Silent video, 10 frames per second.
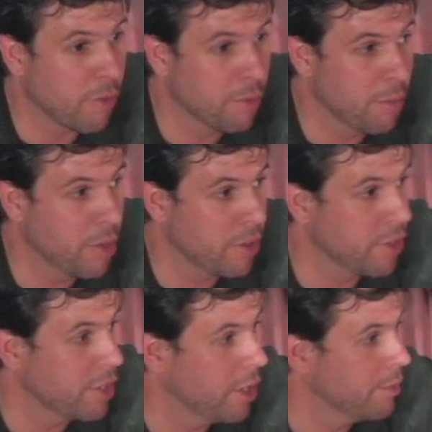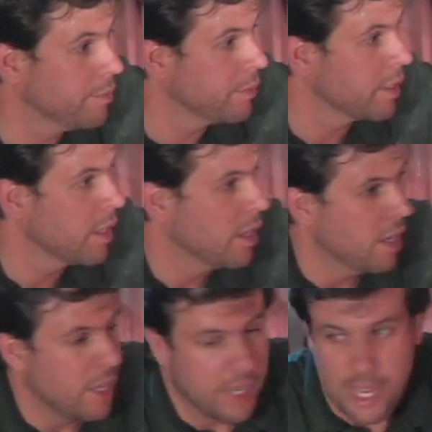from the building shell.
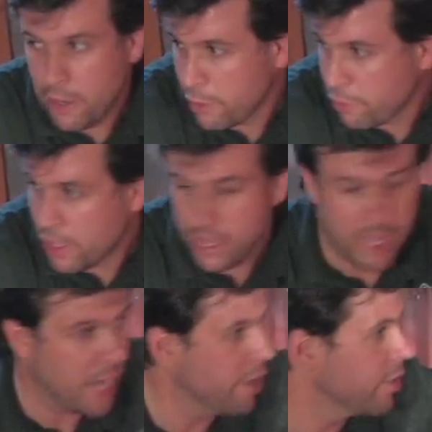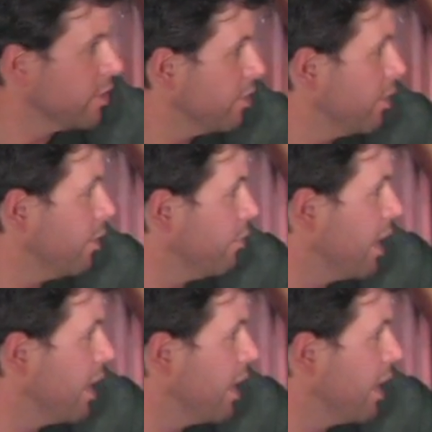Now on the front of the house we